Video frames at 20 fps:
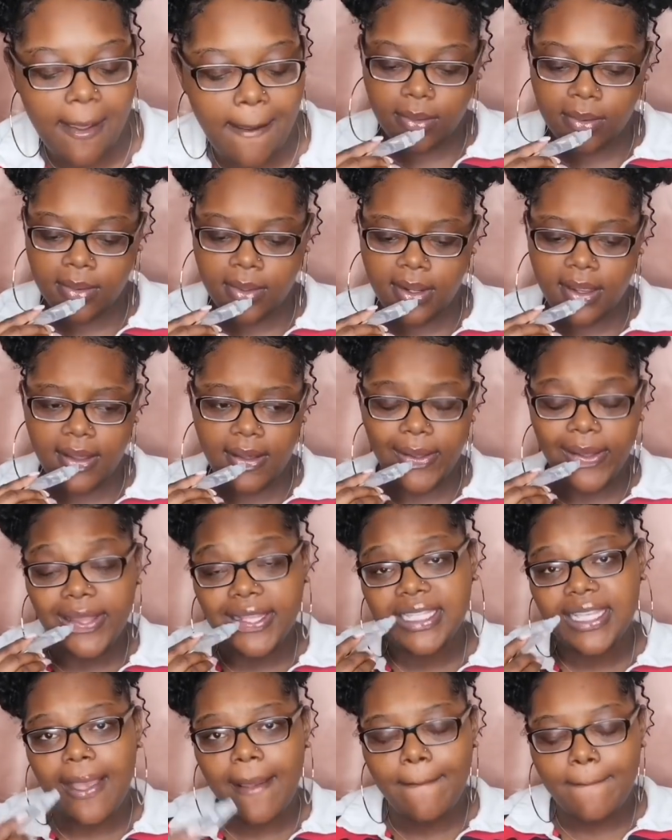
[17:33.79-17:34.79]
Not all
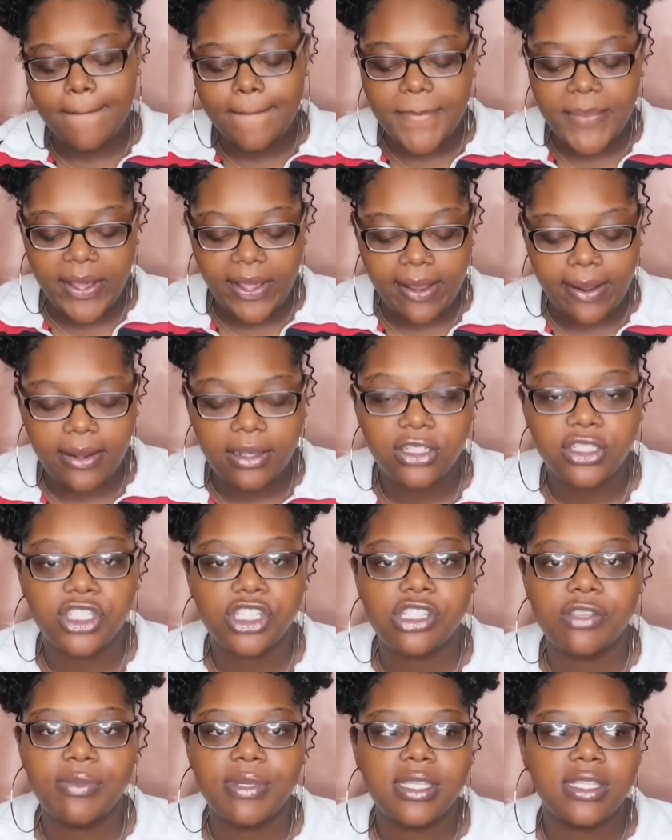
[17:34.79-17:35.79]
the time, but
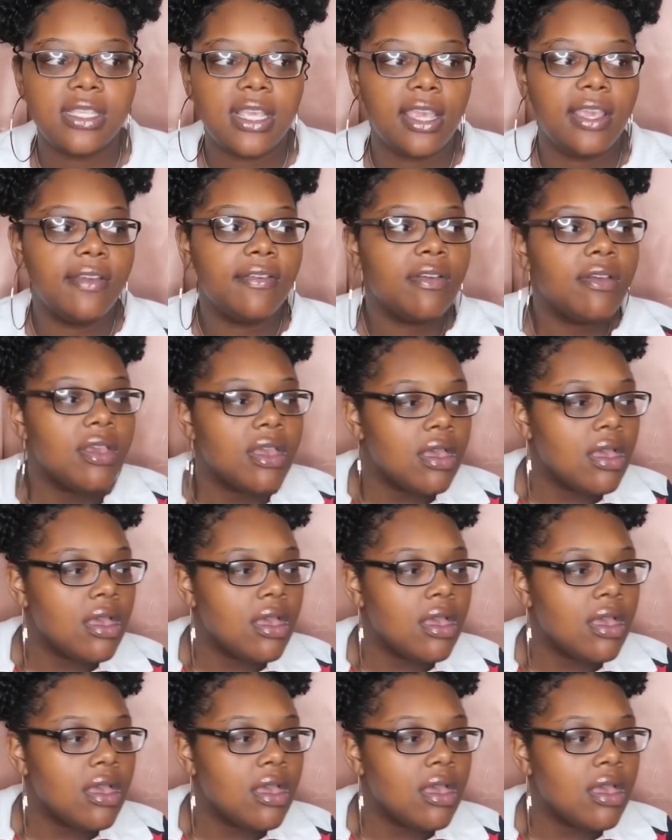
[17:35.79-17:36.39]
just to be safe,